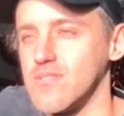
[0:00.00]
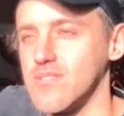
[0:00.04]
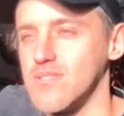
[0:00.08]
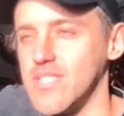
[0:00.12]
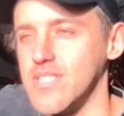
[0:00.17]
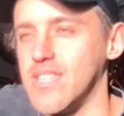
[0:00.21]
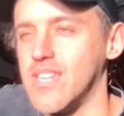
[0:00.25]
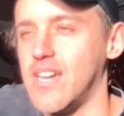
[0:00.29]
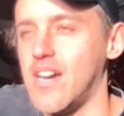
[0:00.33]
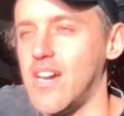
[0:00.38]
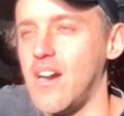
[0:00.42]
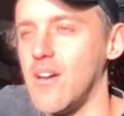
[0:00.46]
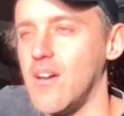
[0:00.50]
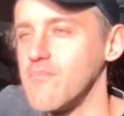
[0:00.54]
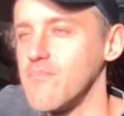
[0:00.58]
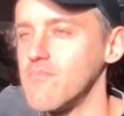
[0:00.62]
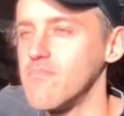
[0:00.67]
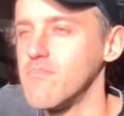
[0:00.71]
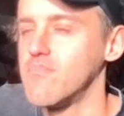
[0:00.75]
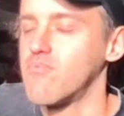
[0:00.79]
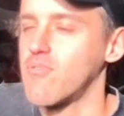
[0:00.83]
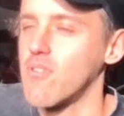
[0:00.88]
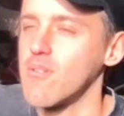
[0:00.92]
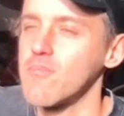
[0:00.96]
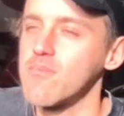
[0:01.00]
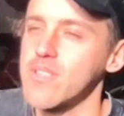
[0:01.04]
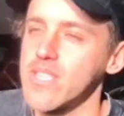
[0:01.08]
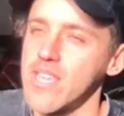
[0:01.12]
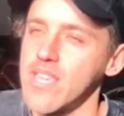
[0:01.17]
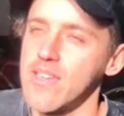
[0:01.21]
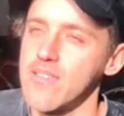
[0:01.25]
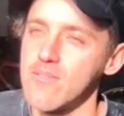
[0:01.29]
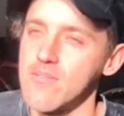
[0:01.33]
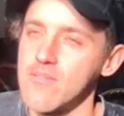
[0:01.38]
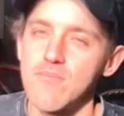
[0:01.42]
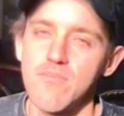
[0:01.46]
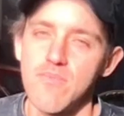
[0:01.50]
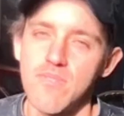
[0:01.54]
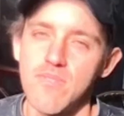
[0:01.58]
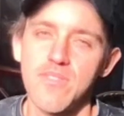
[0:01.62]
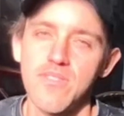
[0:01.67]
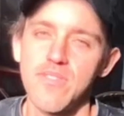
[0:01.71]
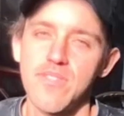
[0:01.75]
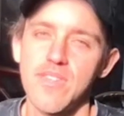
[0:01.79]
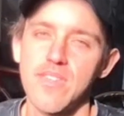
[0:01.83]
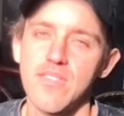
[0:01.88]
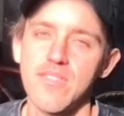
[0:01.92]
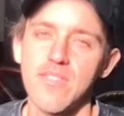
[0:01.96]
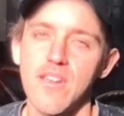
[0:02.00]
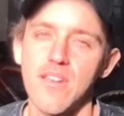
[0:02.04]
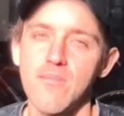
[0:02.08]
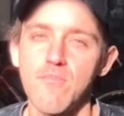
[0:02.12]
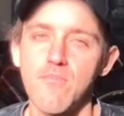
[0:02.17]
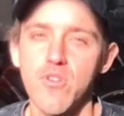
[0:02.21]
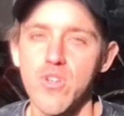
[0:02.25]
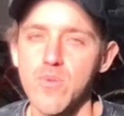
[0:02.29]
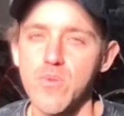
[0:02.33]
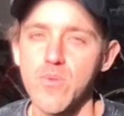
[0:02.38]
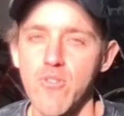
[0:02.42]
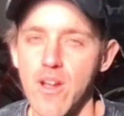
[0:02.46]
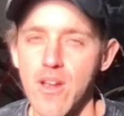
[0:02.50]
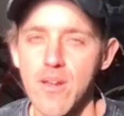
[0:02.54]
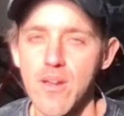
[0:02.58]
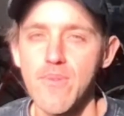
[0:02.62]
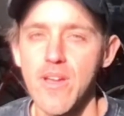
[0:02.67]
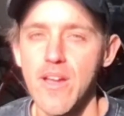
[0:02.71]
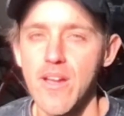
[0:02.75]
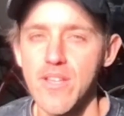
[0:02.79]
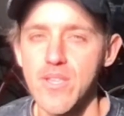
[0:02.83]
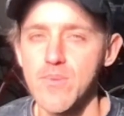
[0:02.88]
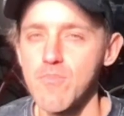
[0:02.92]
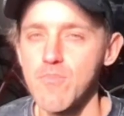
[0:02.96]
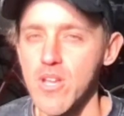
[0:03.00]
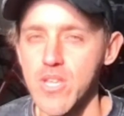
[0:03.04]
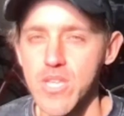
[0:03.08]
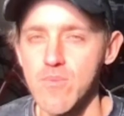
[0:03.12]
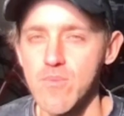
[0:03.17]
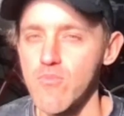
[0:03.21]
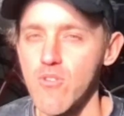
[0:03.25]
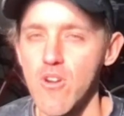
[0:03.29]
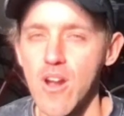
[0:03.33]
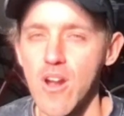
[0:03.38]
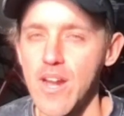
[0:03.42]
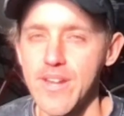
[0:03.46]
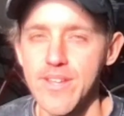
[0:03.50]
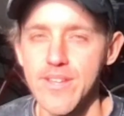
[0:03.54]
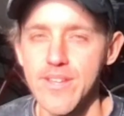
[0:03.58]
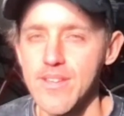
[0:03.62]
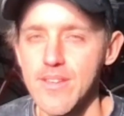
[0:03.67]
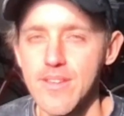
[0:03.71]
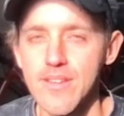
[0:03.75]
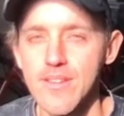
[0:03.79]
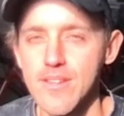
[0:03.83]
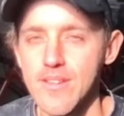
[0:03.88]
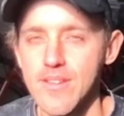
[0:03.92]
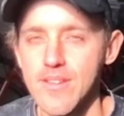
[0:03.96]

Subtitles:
yeah, I'd probably say the thing that I'm most proud about is my sobriety.